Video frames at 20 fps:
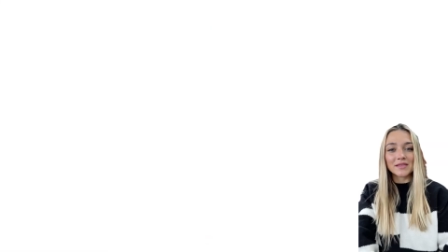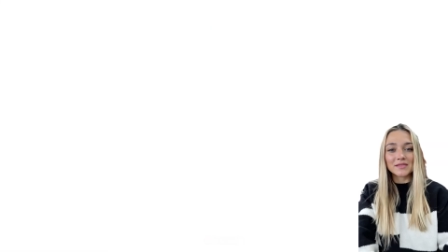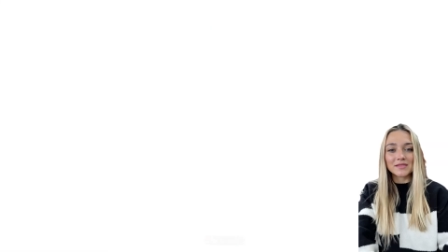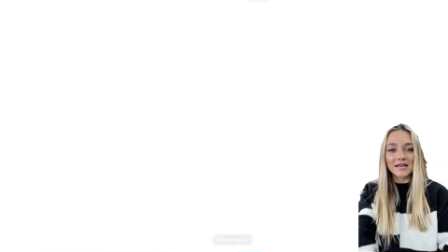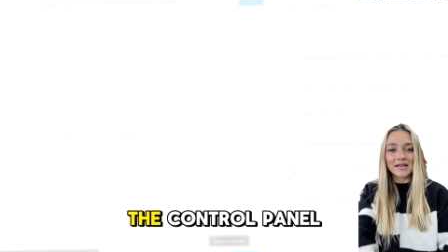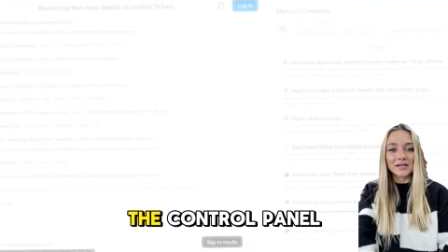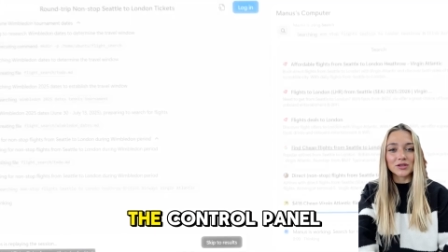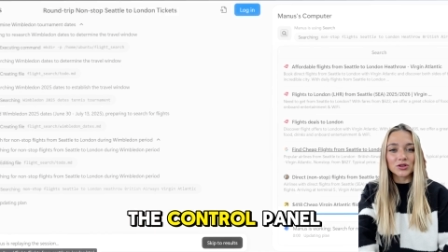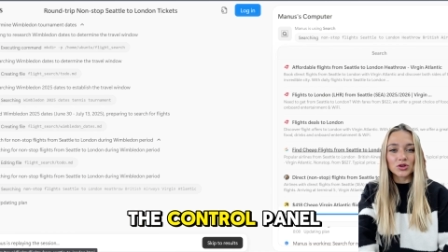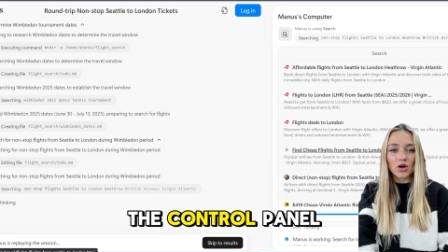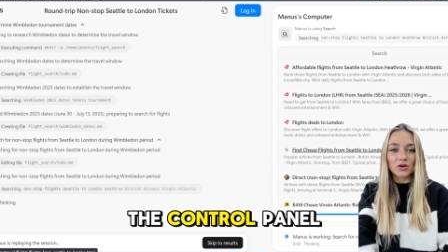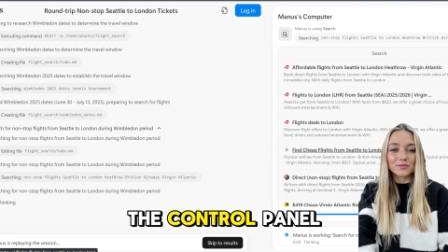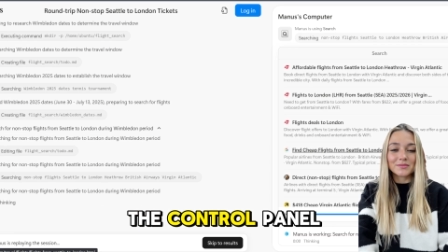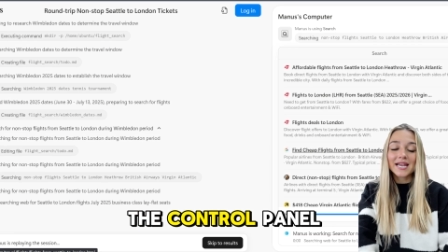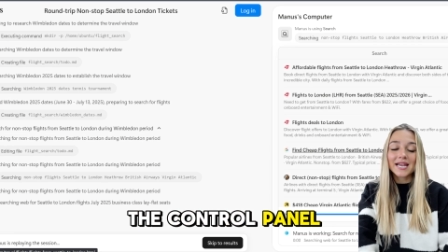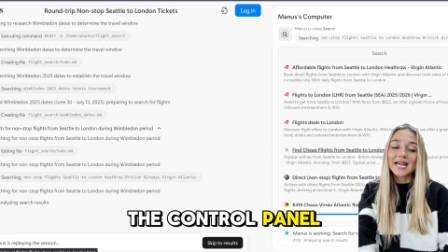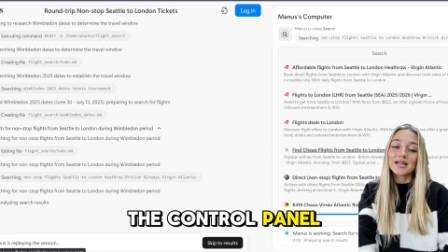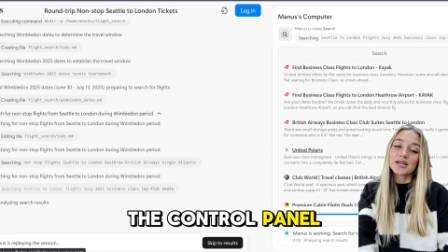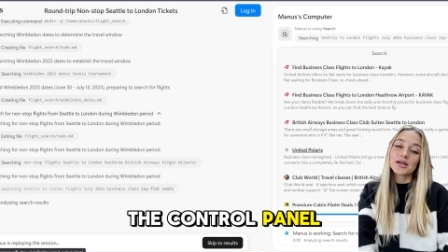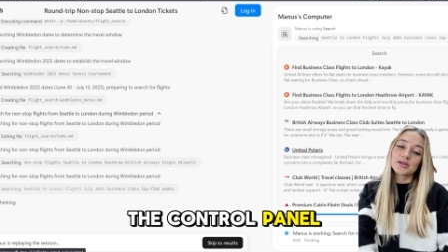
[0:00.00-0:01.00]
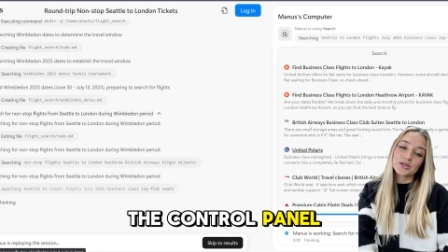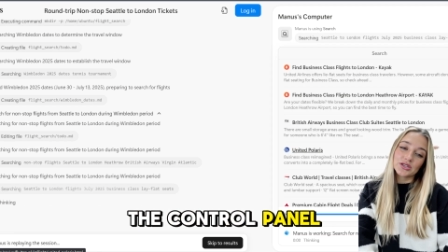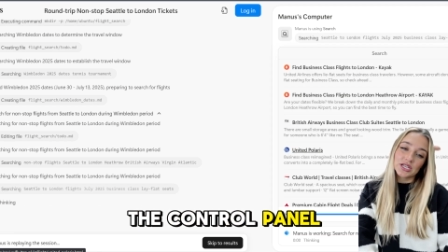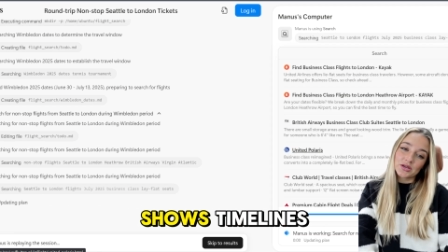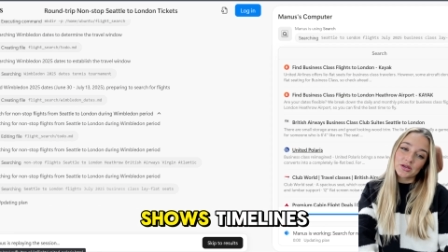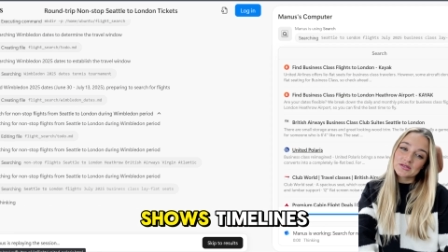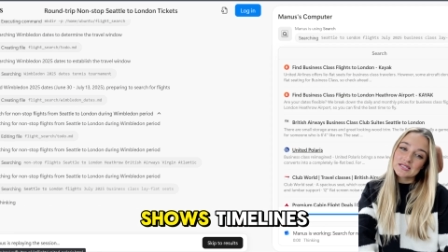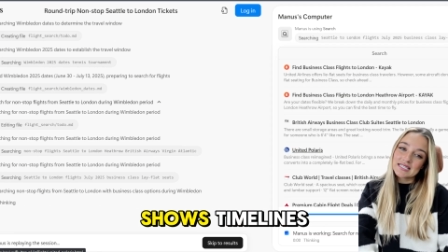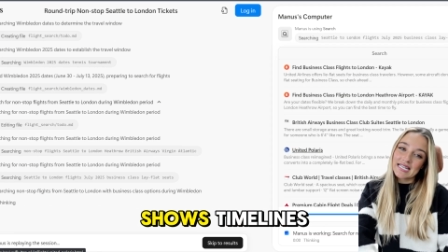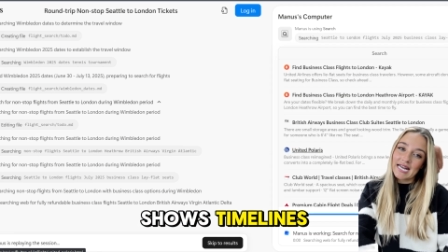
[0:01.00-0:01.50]
The control panel
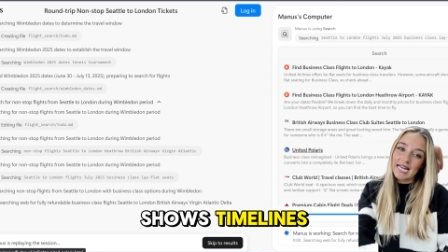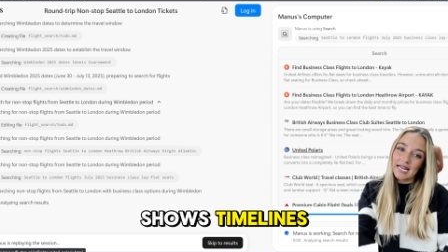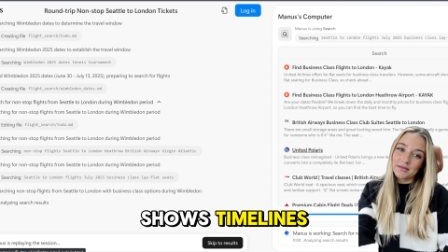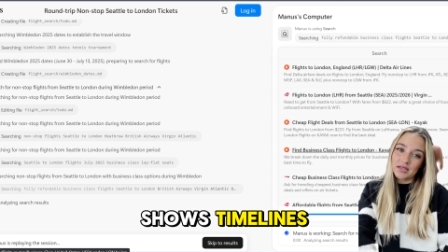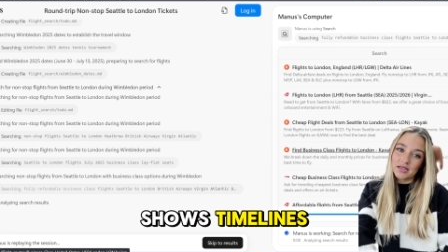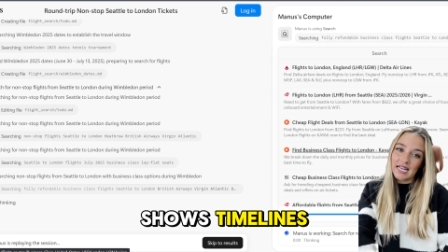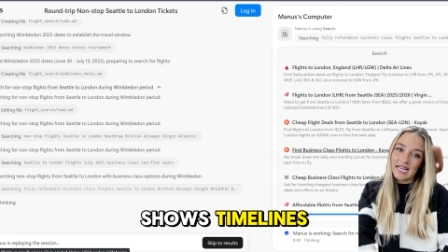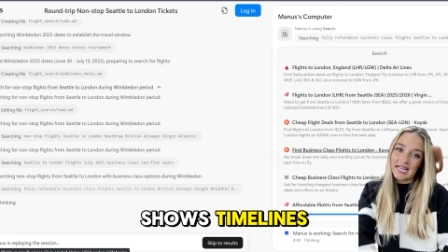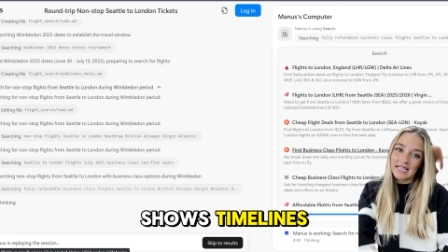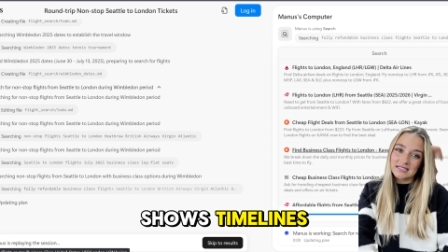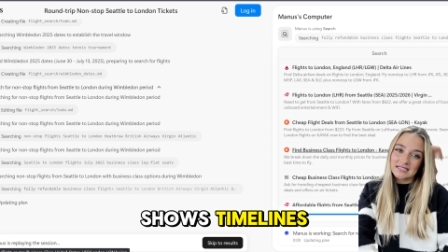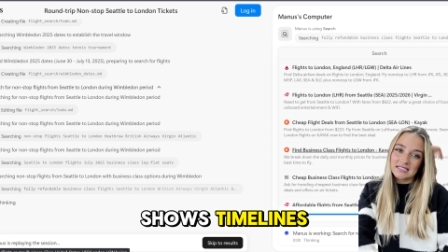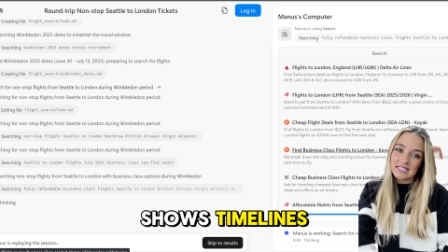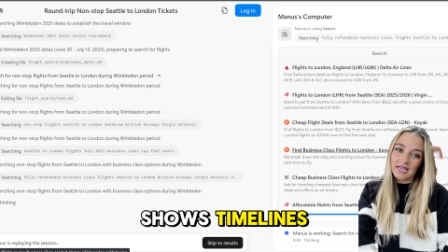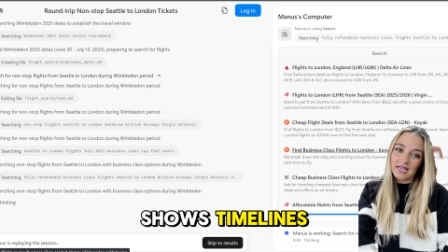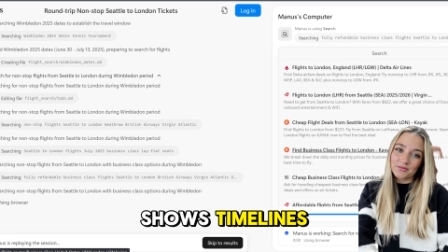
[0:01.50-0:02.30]
shows timelines,